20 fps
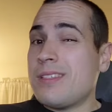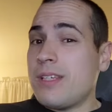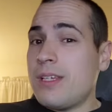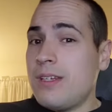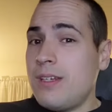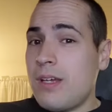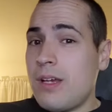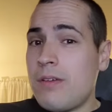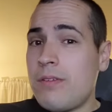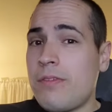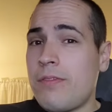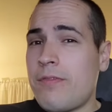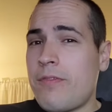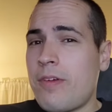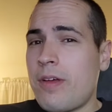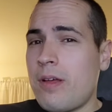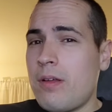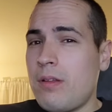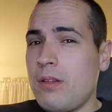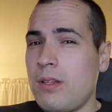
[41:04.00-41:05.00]
enough
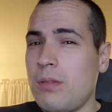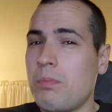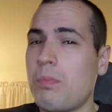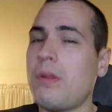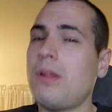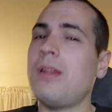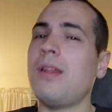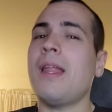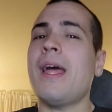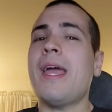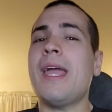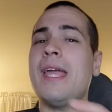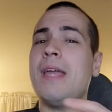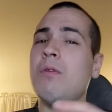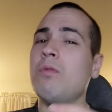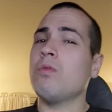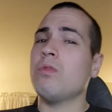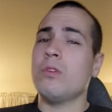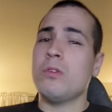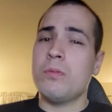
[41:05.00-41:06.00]

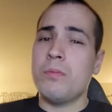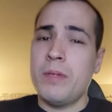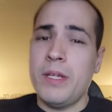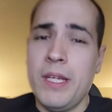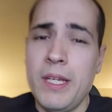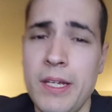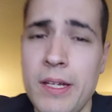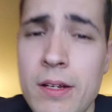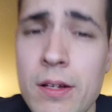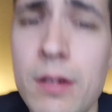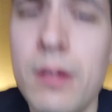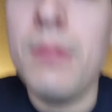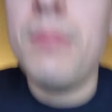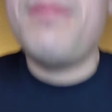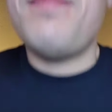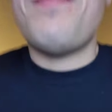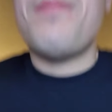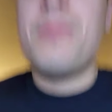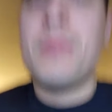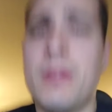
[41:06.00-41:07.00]
playroom here
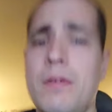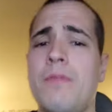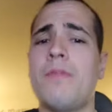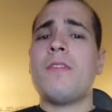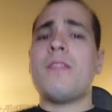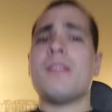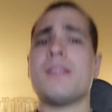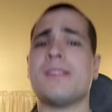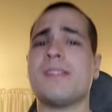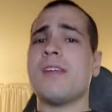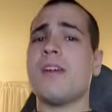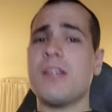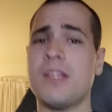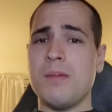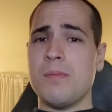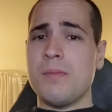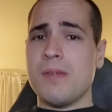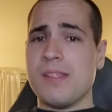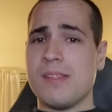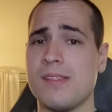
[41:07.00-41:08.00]
for the
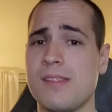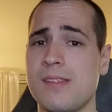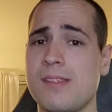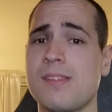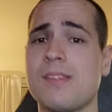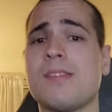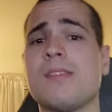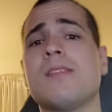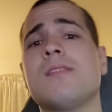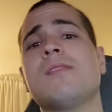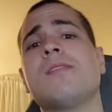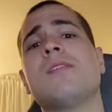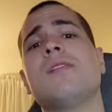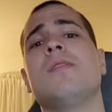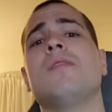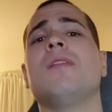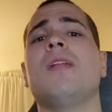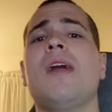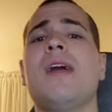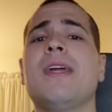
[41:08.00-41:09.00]
succubuses.
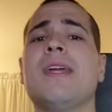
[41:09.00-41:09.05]
So,